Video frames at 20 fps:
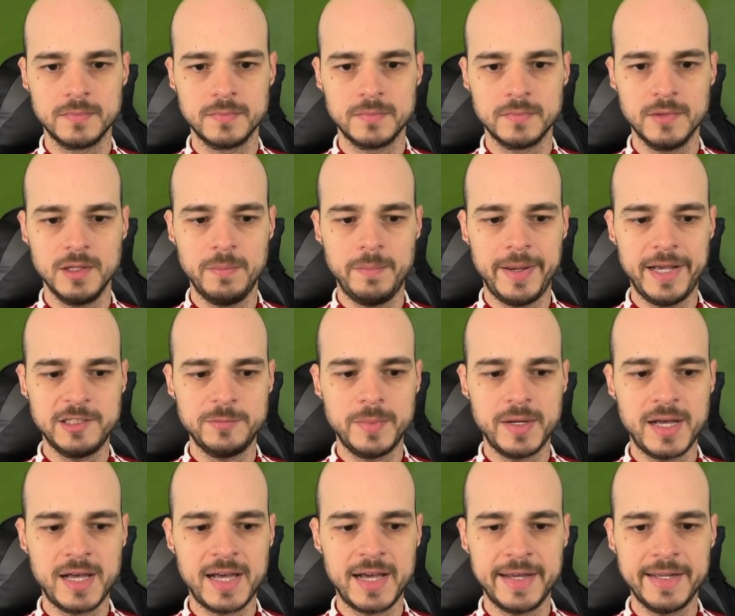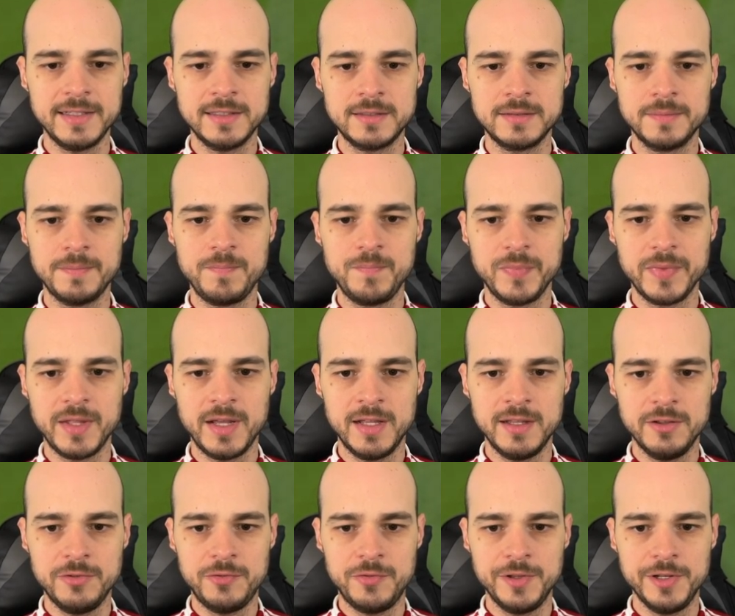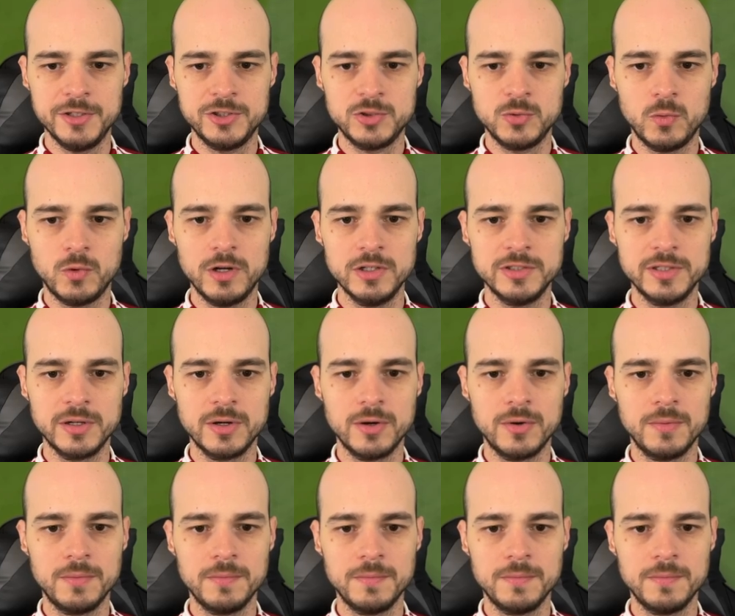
The pass behind and the finish towards the goal.